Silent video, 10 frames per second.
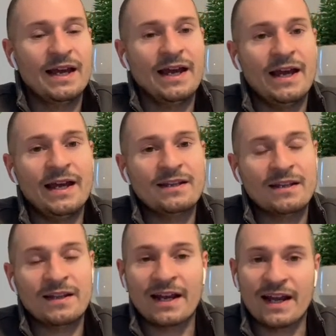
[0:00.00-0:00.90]
And
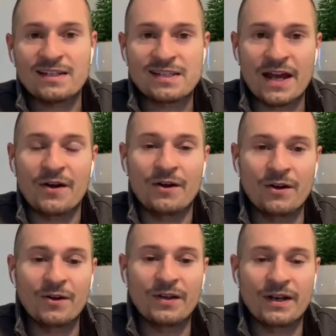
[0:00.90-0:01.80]
like I said
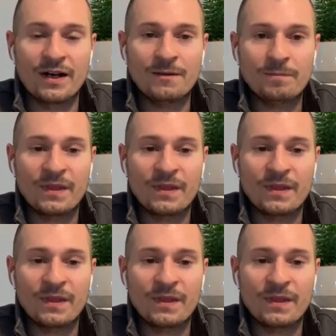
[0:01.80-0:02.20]
earlier,